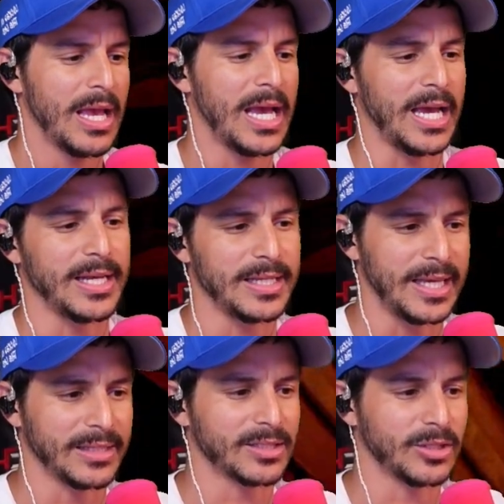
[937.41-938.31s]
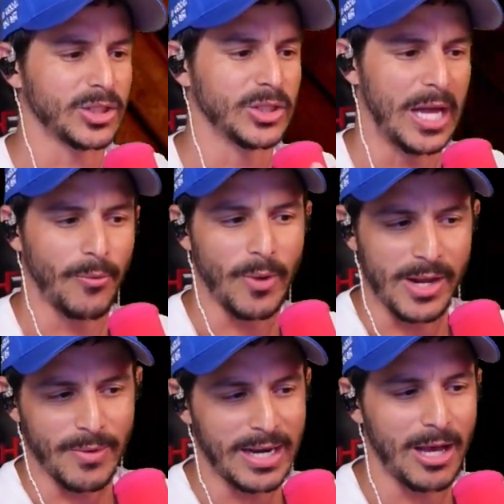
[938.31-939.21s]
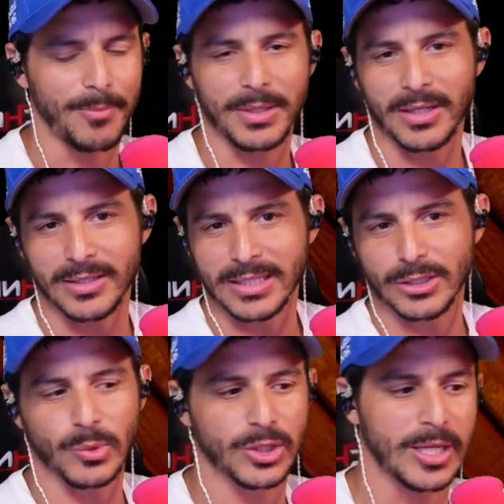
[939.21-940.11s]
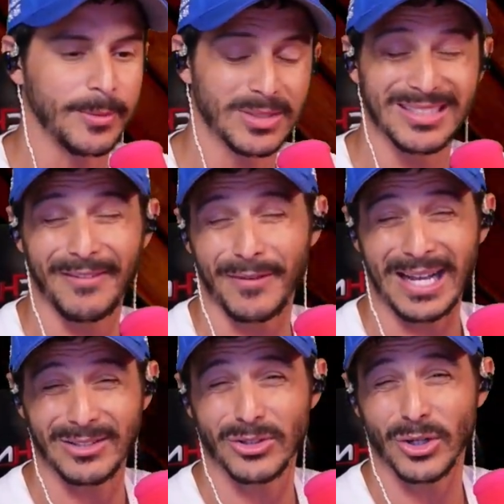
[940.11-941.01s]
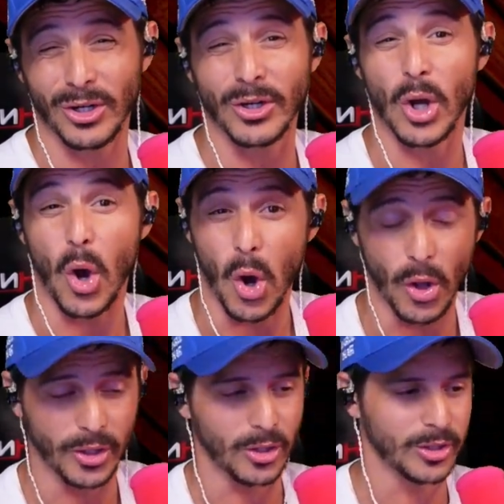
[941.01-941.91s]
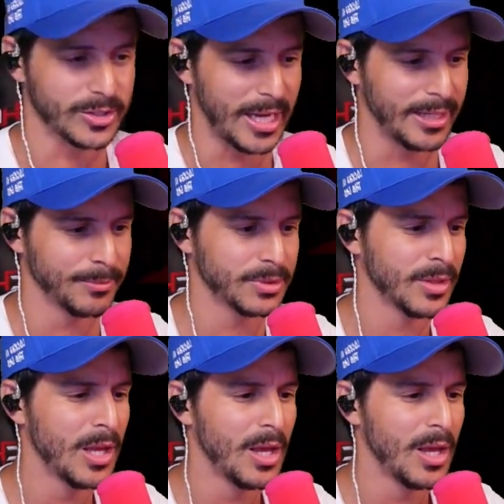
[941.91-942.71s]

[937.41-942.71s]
And yes, there's not rain right now because I switched games because I forgot to turn on all the cursed items.